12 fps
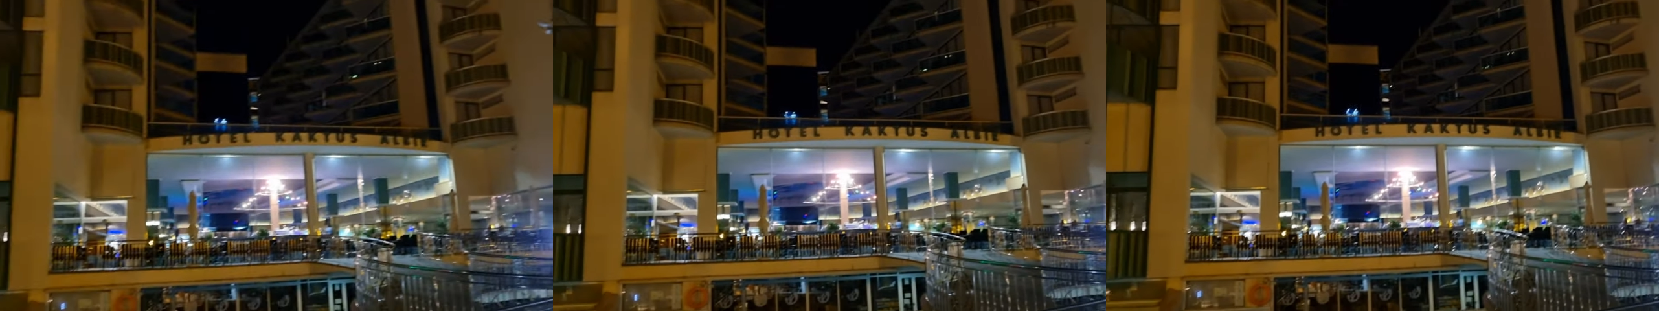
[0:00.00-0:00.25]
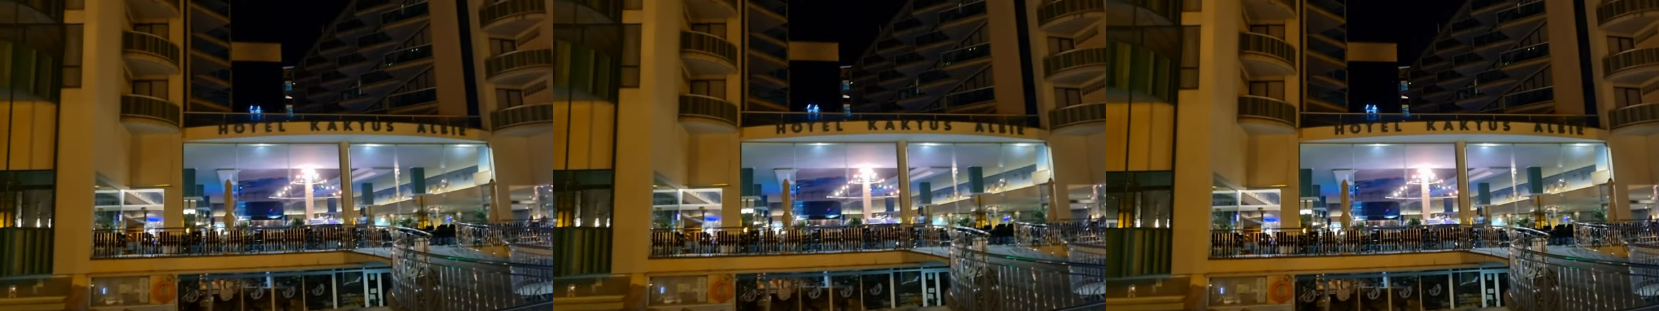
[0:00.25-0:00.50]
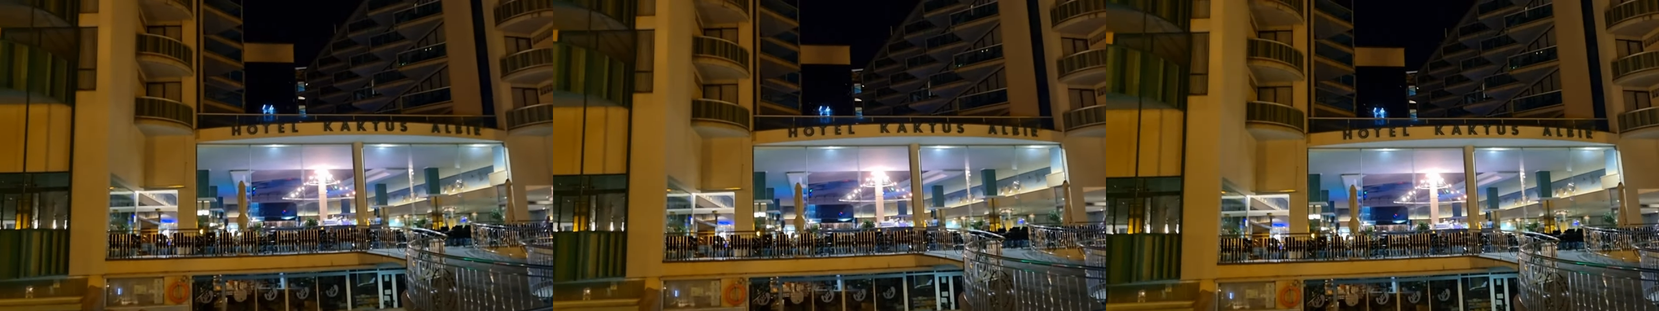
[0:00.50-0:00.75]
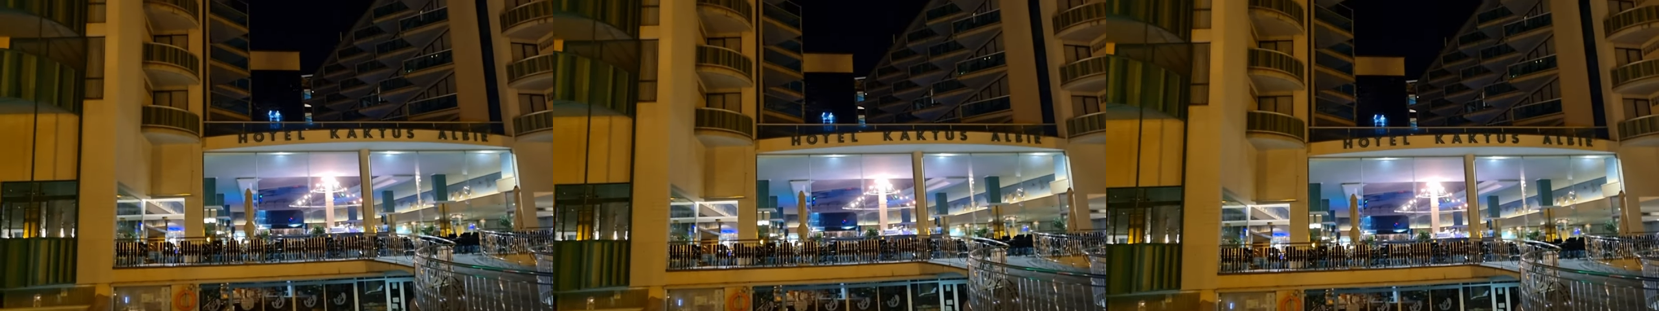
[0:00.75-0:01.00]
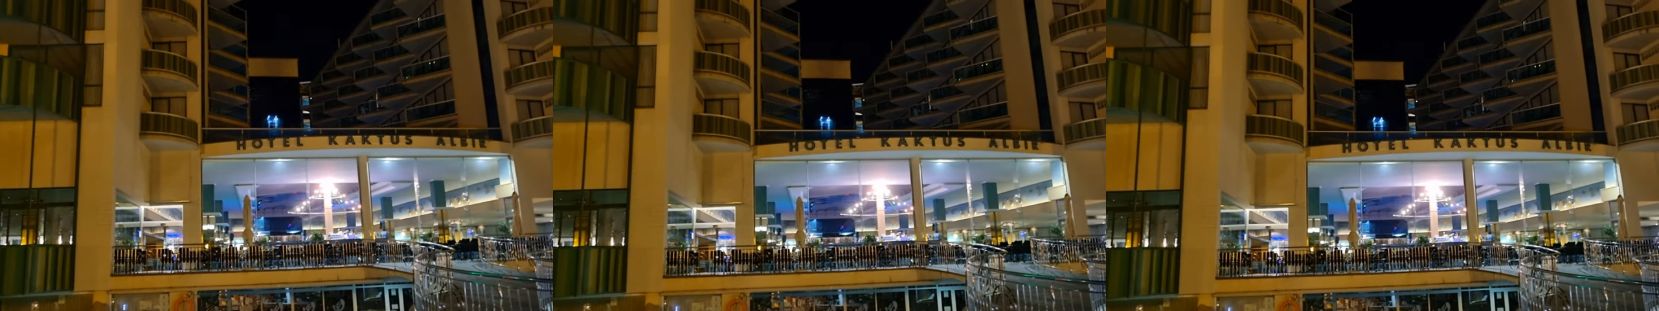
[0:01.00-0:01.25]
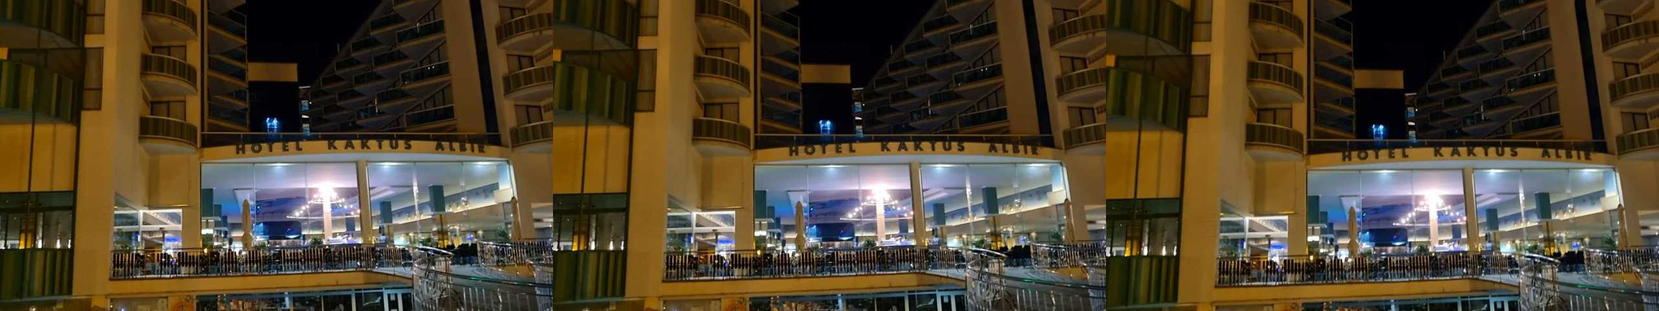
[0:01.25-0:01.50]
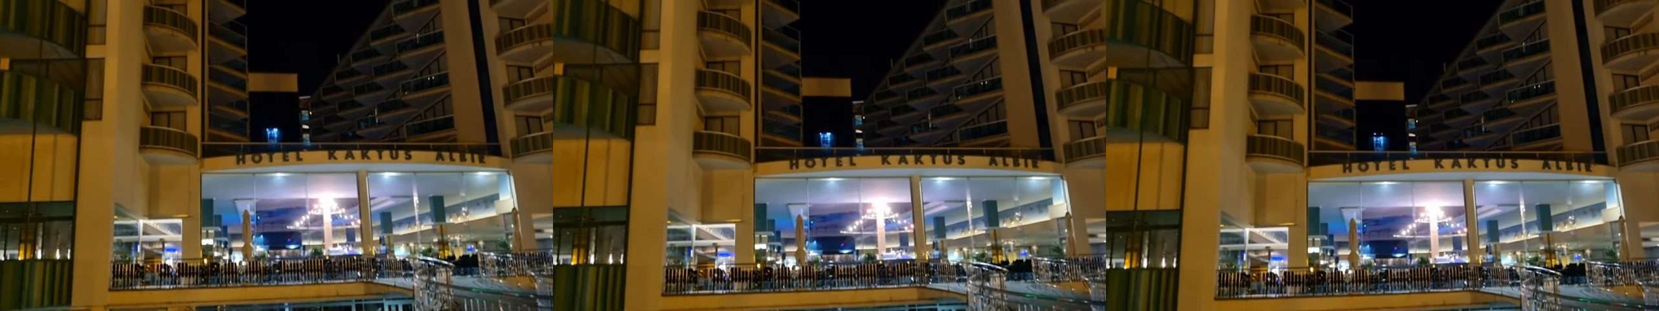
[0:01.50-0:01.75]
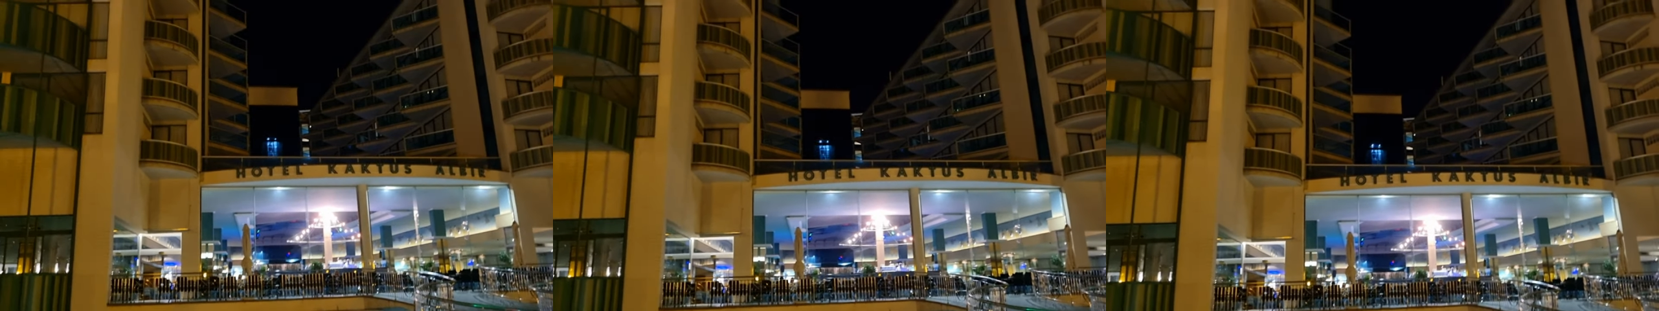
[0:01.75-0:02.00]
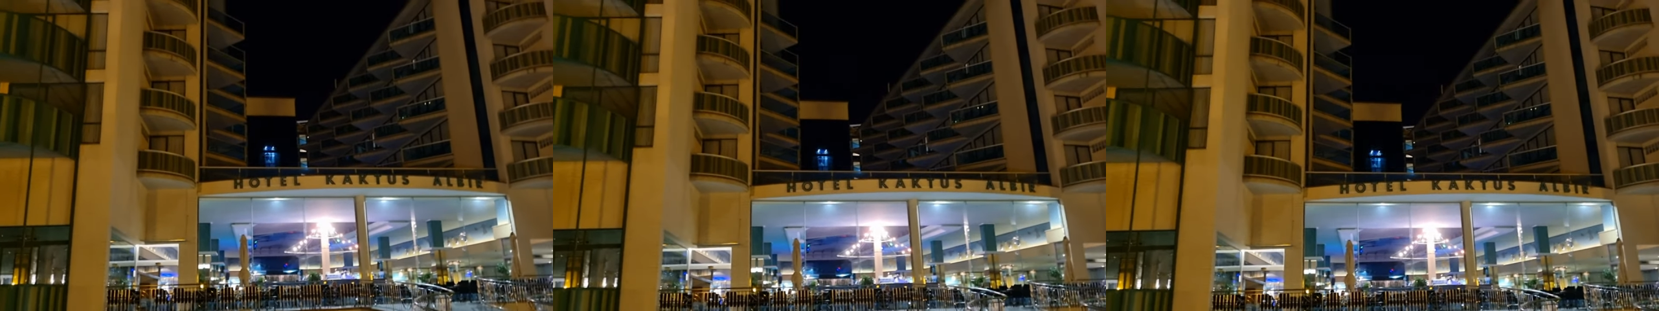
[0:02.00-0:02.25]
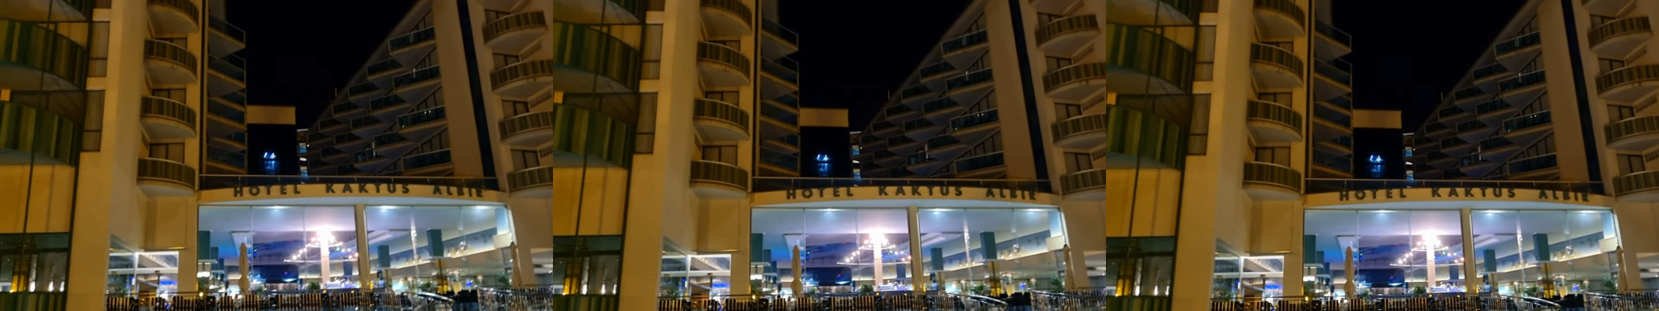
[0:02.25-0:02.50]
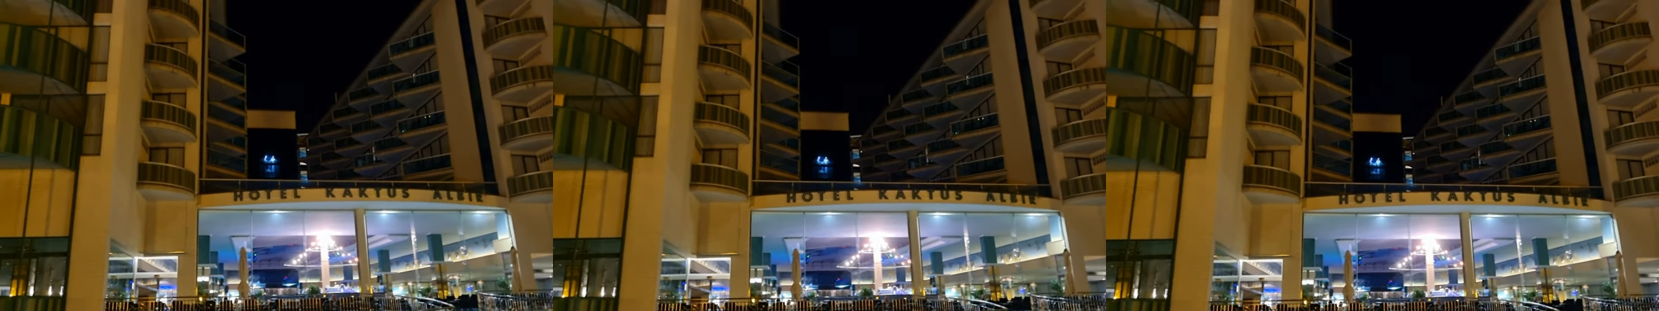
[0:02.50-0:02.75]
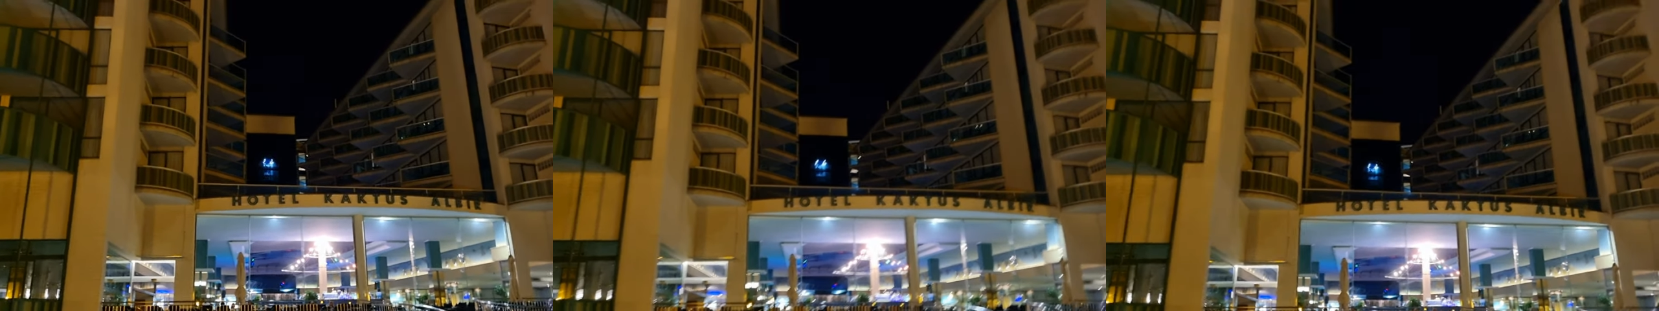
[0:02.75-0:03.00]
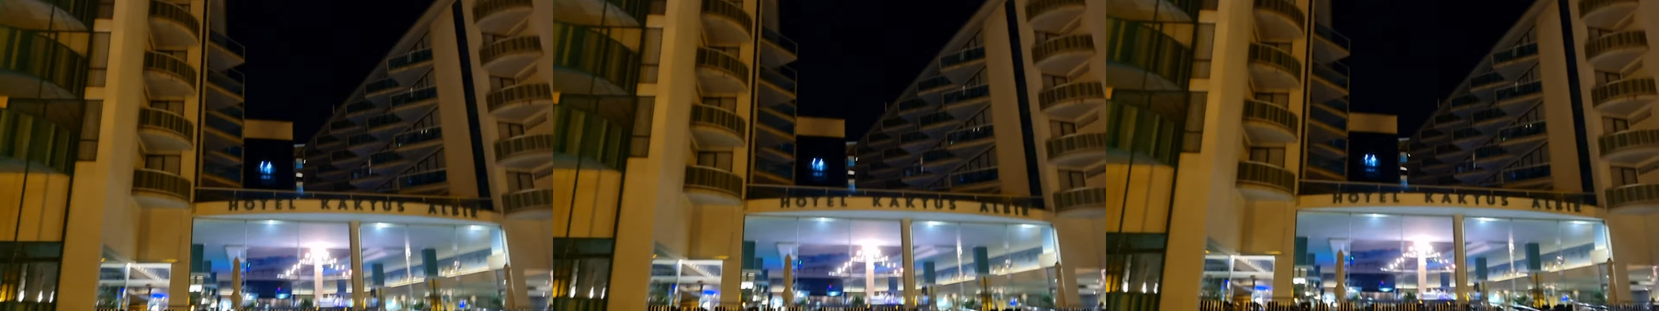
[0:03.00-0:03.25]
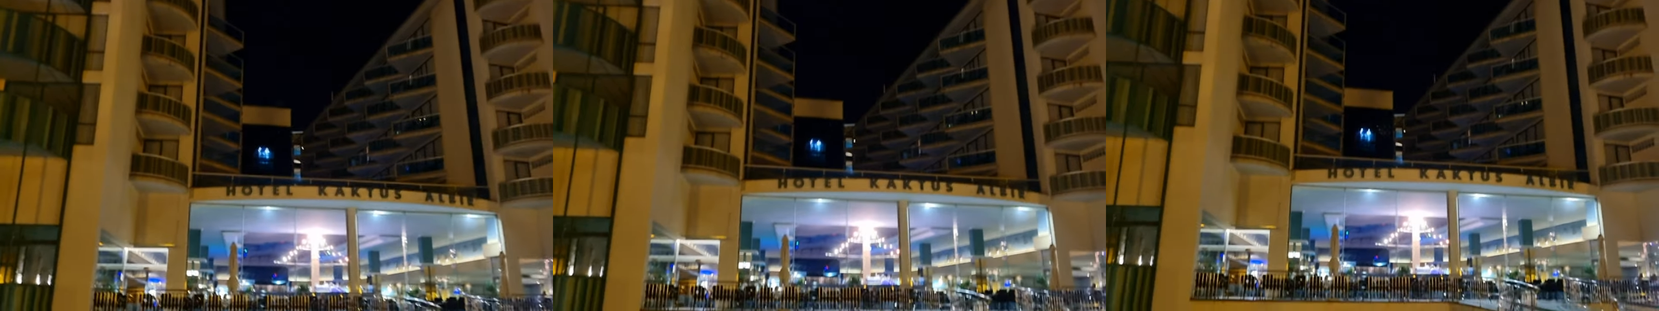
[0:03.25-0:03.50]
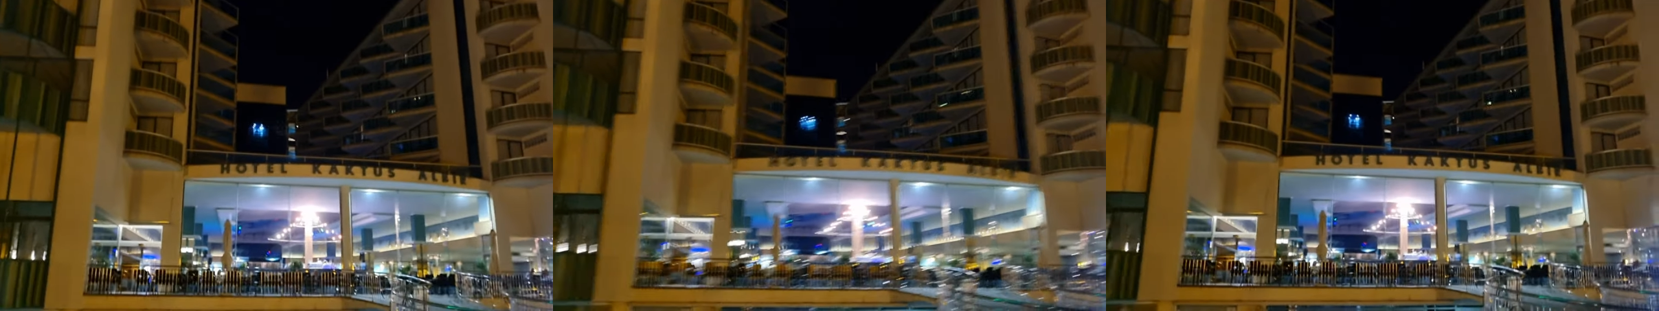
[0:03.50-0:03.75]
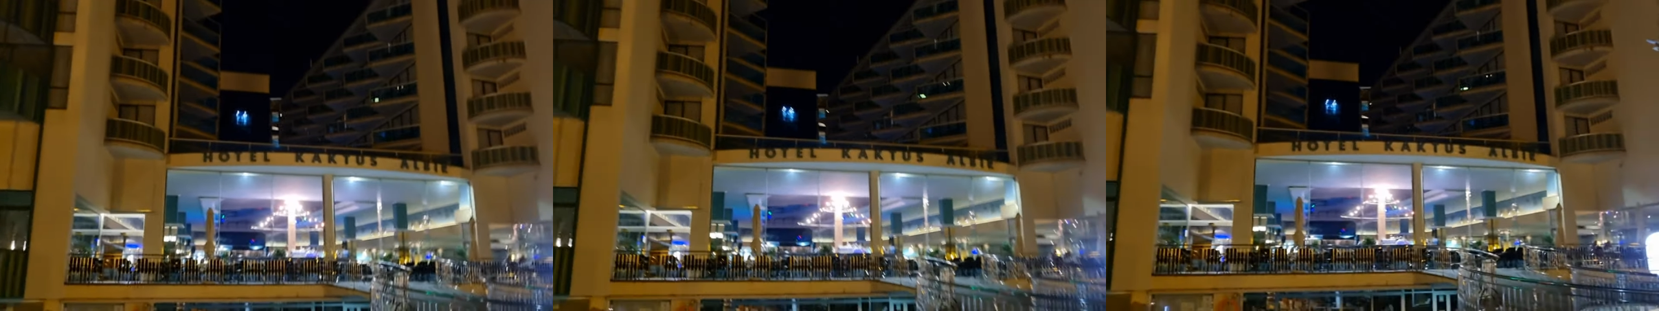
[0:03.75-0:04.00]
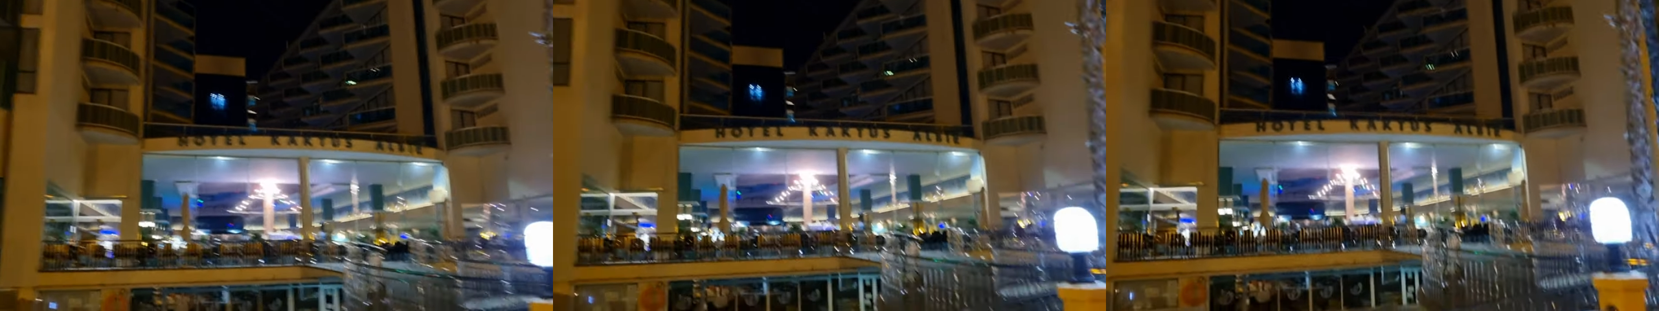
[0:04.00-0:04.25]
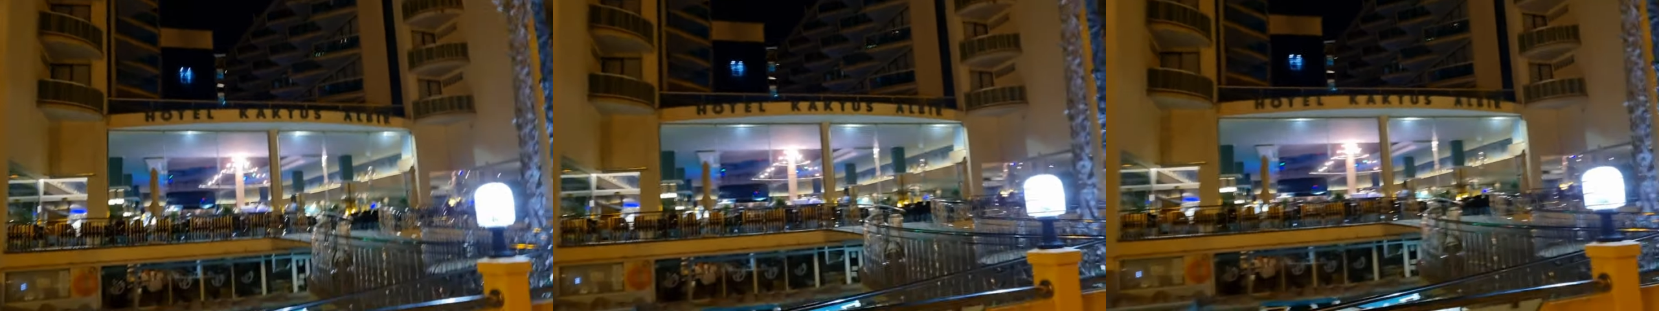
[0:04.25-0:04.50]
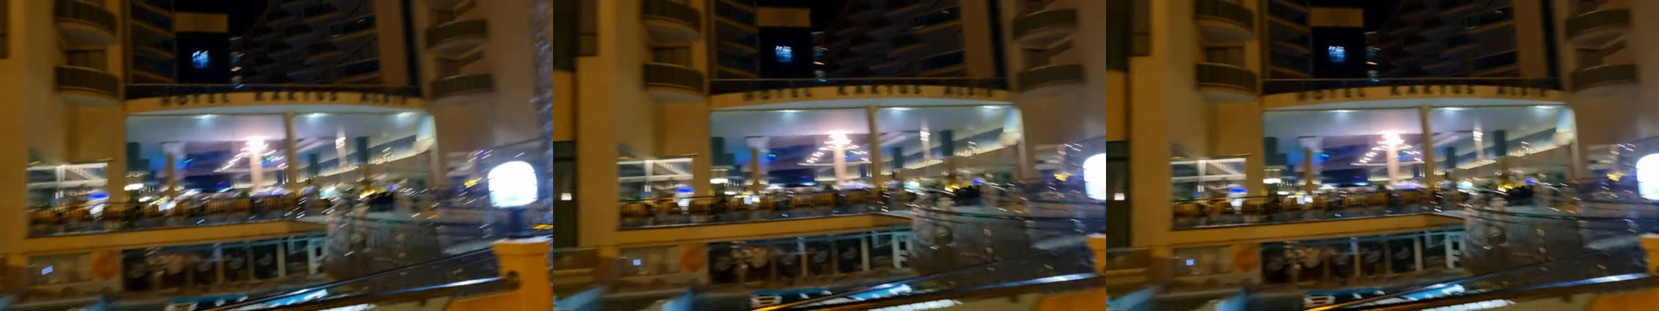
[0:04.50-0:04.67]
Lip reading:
Nobody's mouth can be seen.